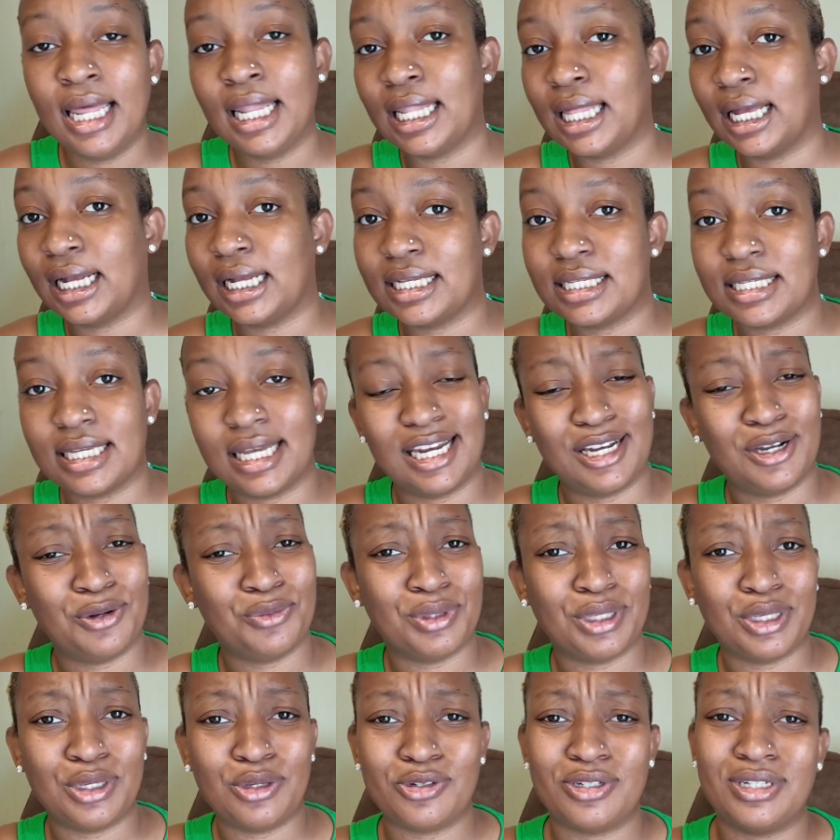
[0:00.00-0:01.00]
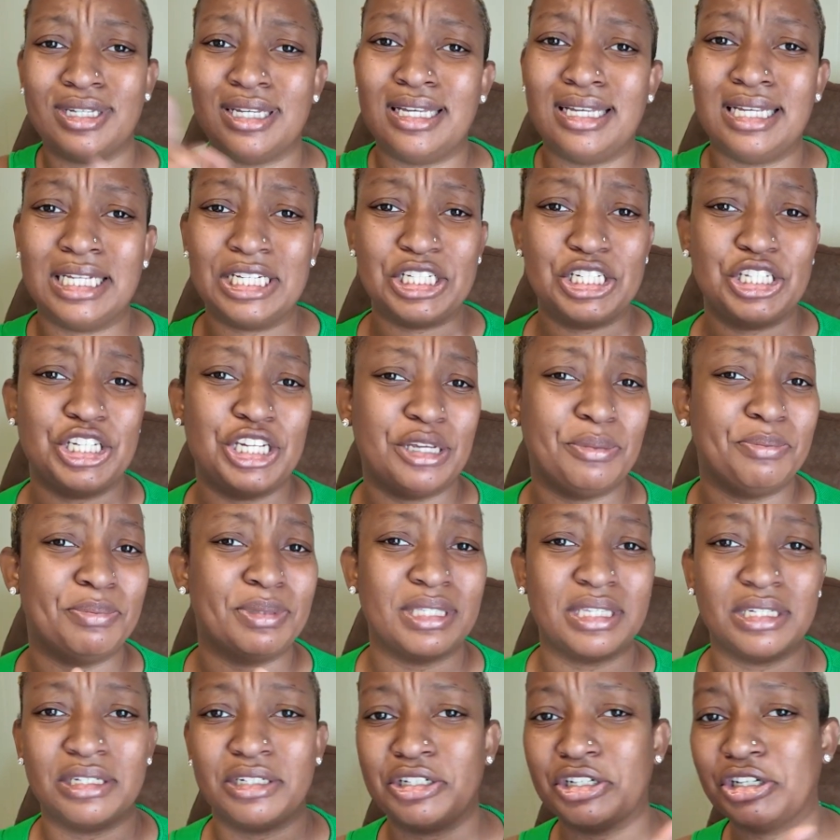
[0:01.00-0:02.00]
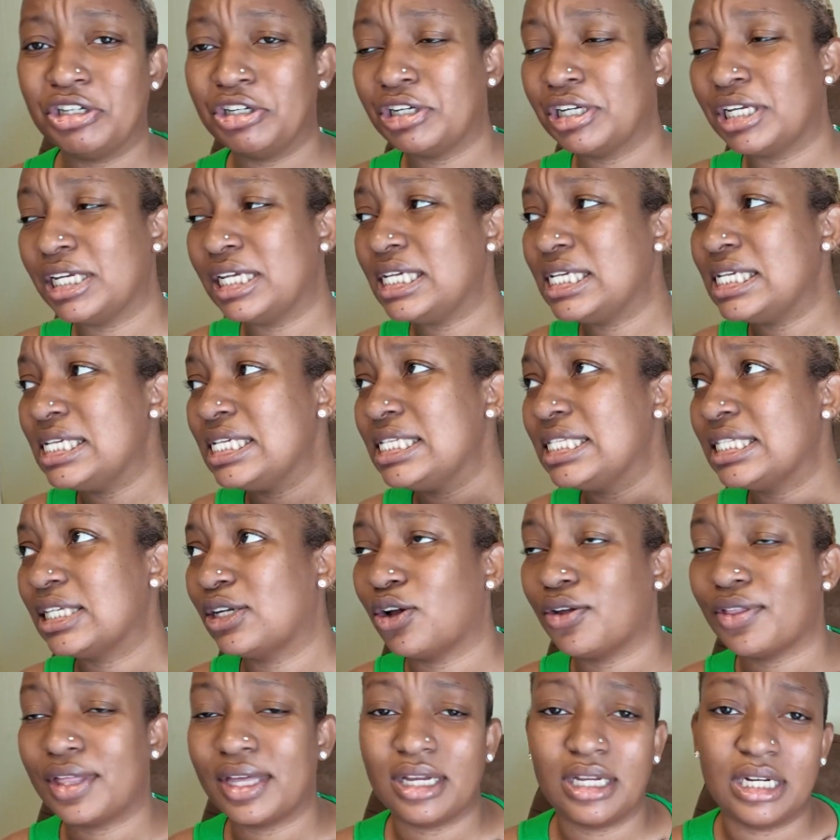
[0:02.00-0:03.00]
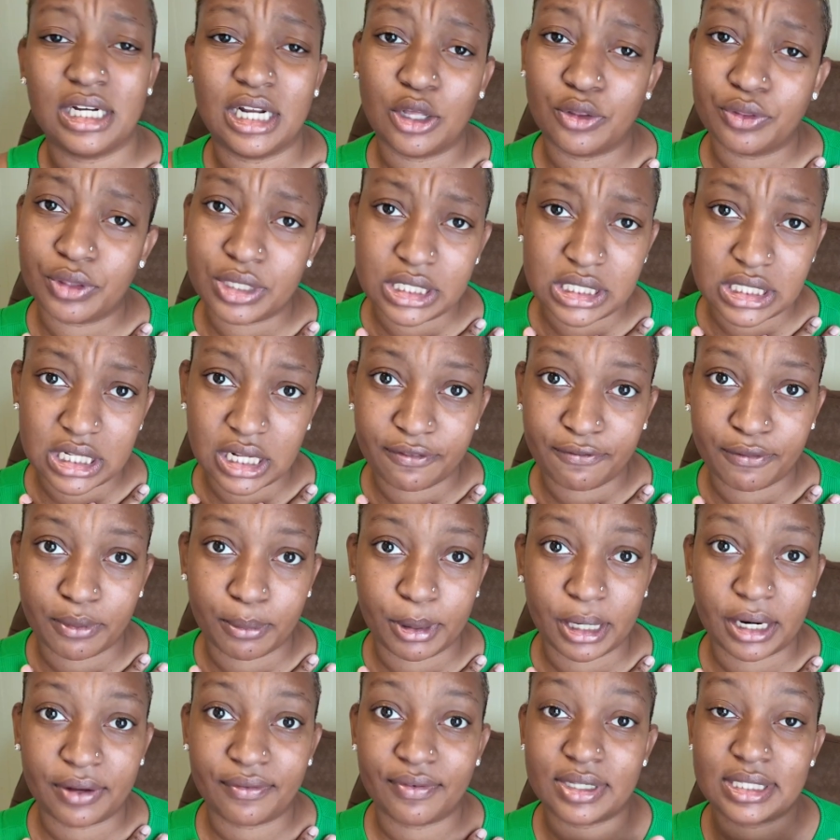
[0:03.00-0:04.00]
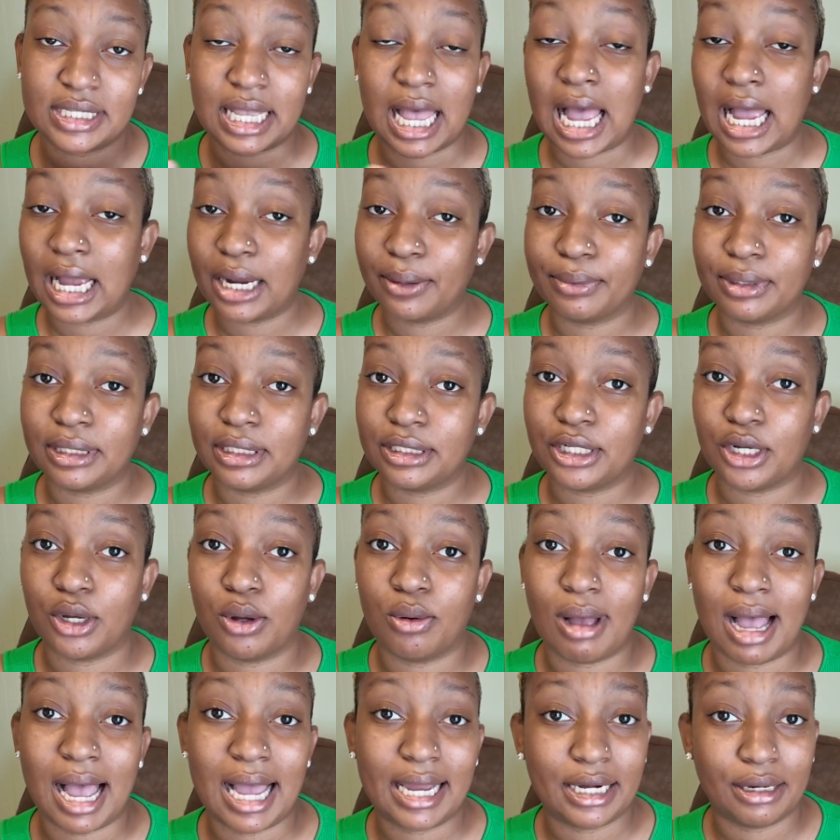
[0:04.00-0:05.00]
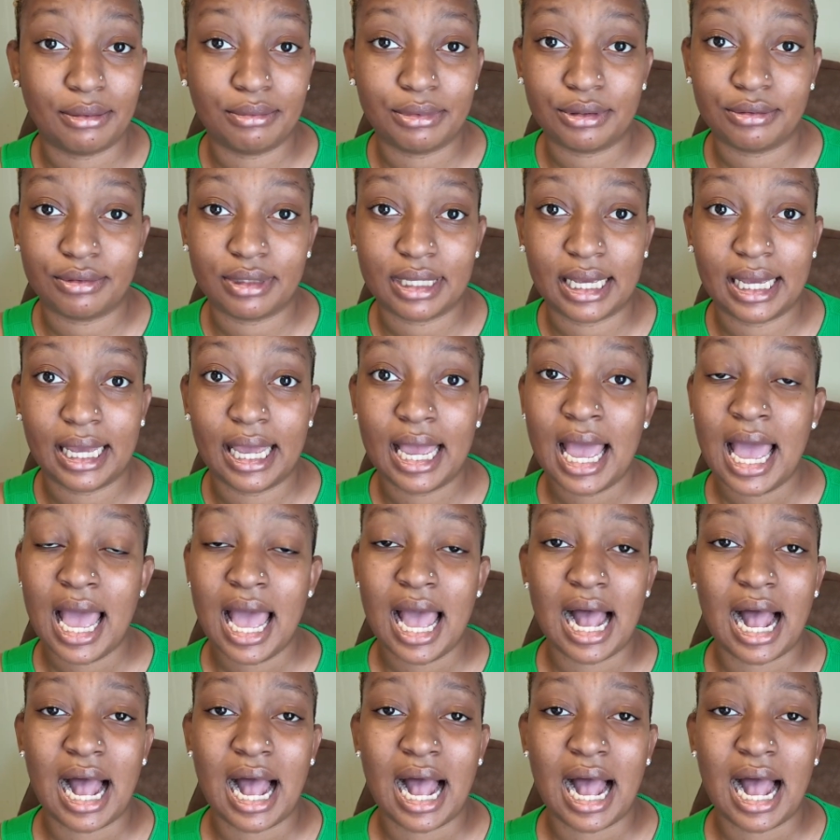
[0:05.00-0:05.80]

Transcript: Like I said, I don't think you should eat chips and cookies and all that unhealthy stuff for breakfast. I really don't. I don't do that.